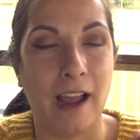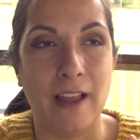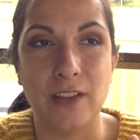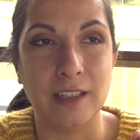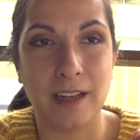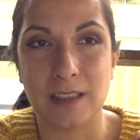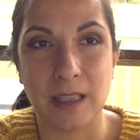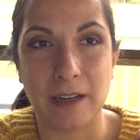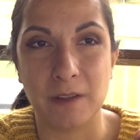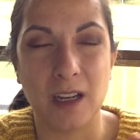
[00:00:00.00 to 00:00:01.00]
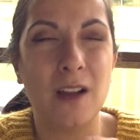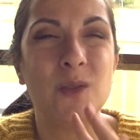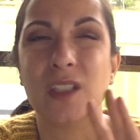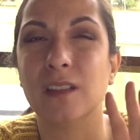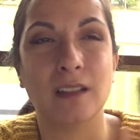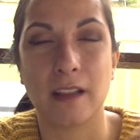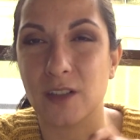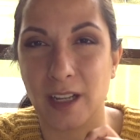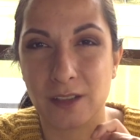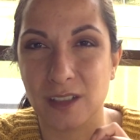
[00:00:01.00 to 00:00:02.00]
and then you get to that point, oh, just another
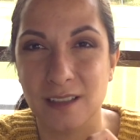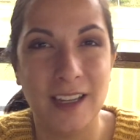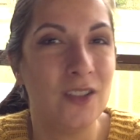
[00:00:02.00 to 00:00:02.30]
section,